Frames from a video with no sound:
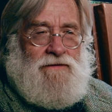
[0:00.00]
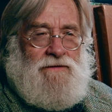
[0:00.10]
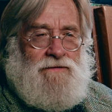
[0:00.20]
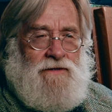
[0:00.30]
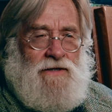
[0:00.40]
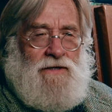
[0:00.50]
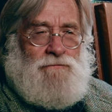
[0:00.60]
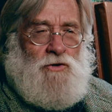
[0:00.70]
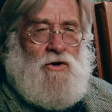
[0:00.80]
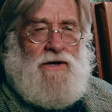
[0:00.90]
And the,
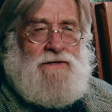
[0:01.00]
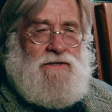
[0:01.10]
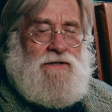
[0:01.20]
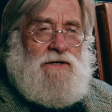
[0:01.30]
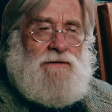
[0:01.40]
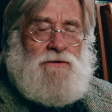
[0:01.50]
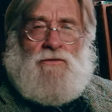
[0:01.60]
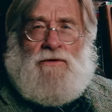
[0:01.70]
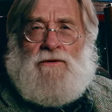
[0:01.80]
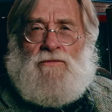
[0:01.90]
the whole idea, I mean,
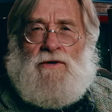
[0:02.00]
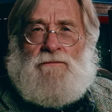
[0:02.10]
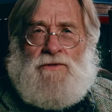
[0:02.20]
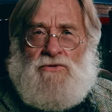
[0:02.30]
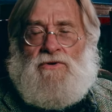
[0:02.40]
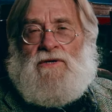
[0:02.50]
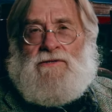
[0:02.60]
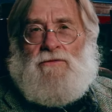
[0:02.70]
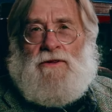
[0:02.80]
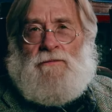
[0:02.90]
one of the, one of the beauties
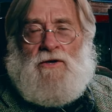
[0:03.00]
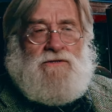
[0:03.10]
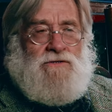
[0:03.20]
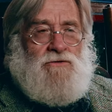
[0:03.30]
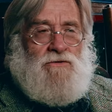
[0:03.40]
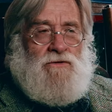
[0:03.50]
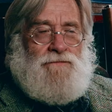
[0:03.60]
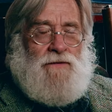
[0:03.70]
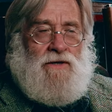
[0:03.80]
of what the Boston School